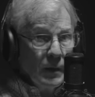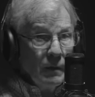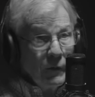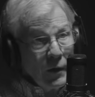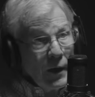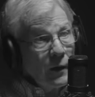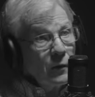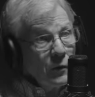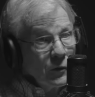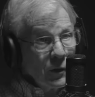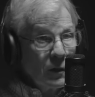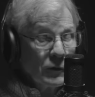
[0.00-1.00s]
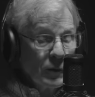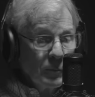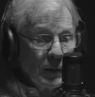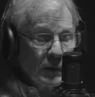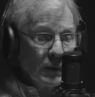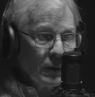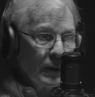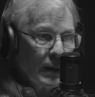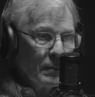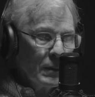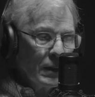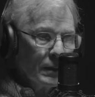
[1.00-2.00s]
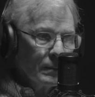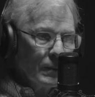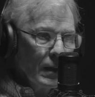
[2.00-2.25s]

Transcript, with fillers: Finander is also mentioned in that book.